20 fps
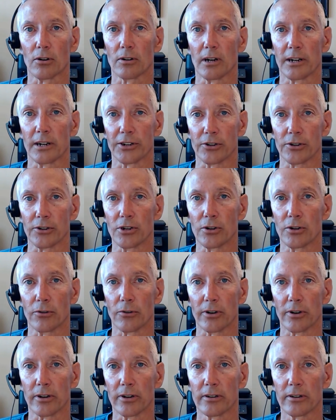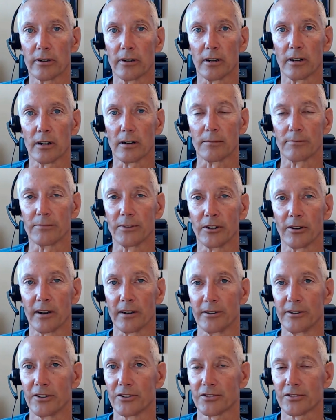on your own.
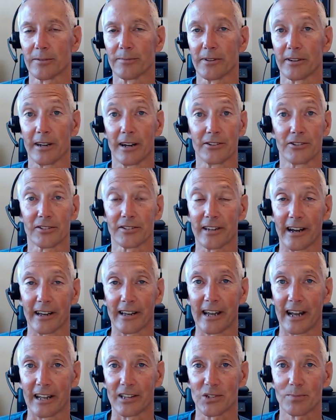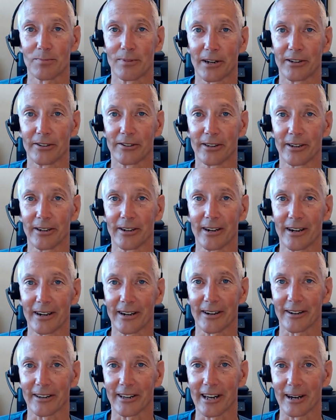Here's something I can't speculate on
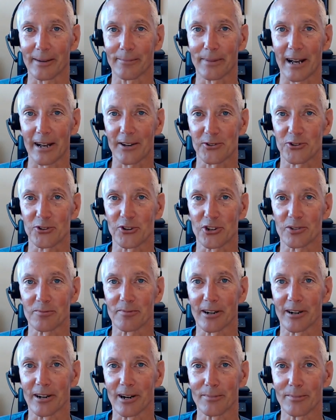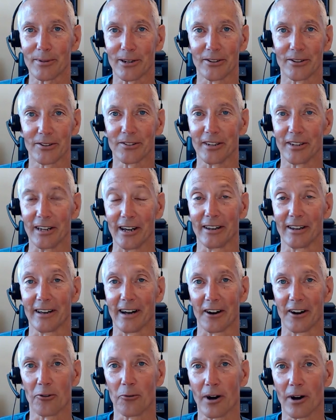and I can't pass judgment on because, again,
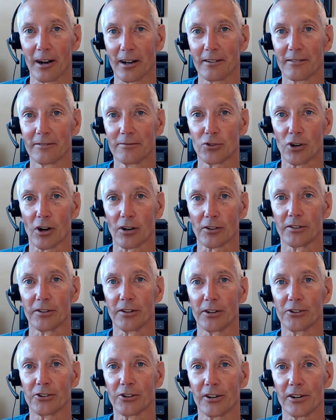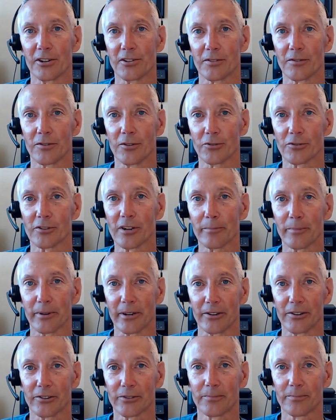I don't want to talk to the attorneys of those
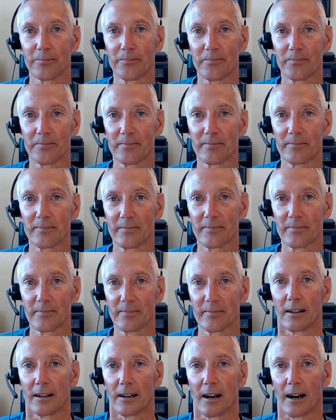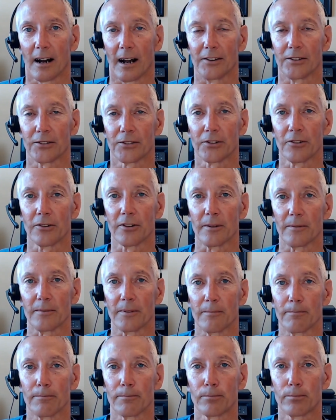companies. All right, so
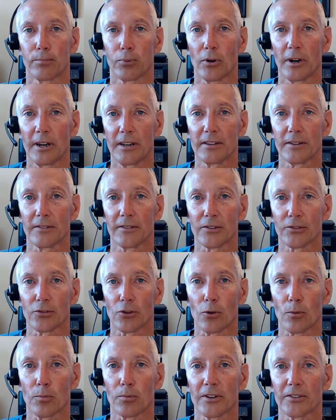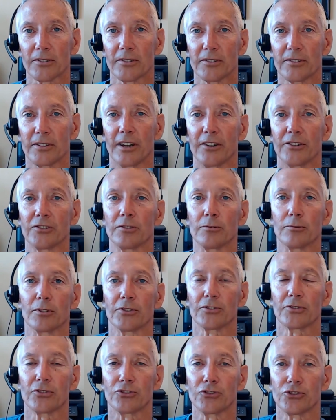the point of this whole presentation
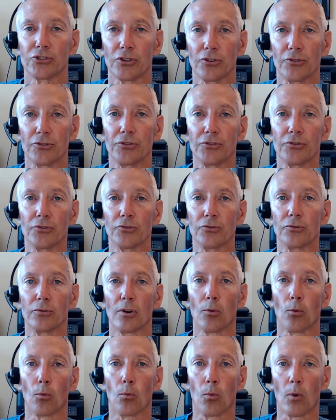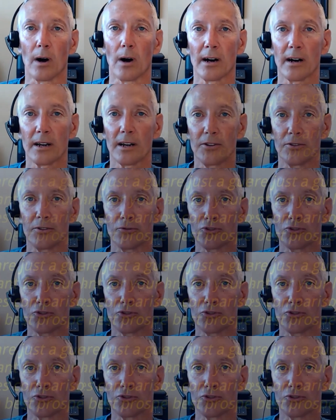was to show you why you